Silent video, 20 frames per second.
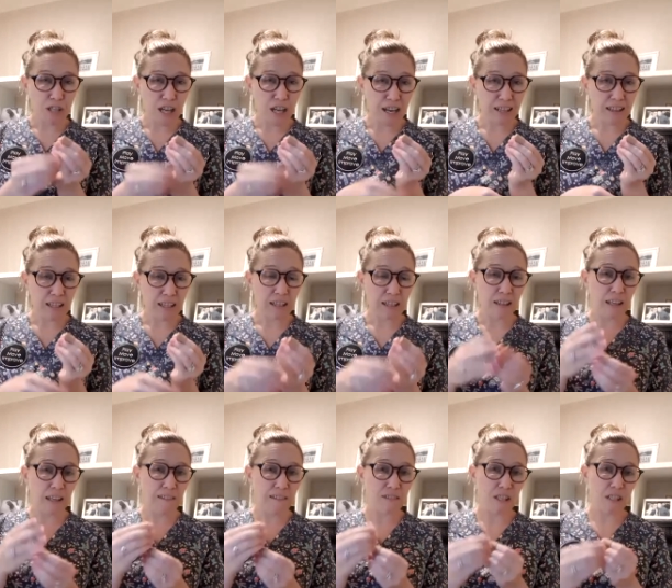take
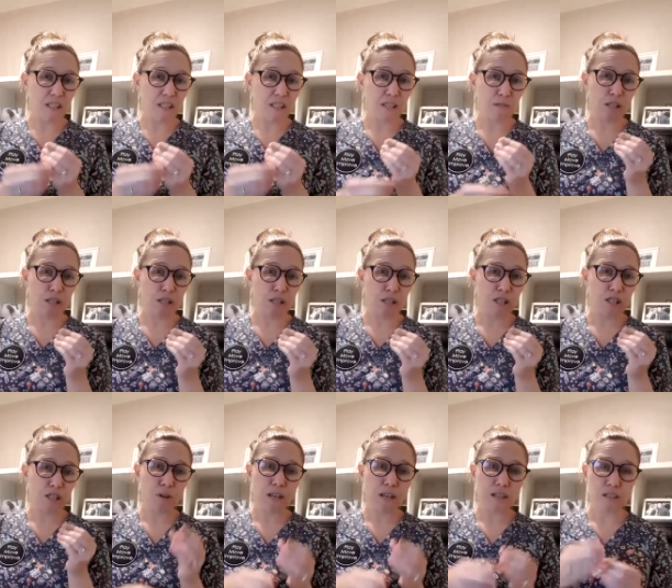the
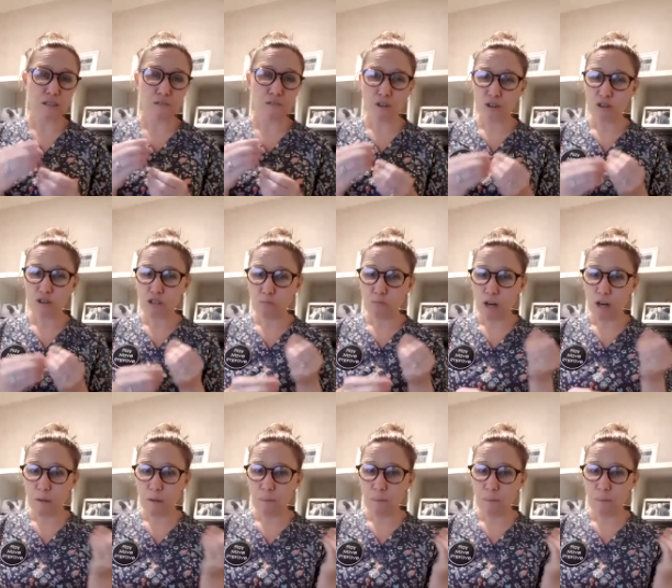sprigs of rosemary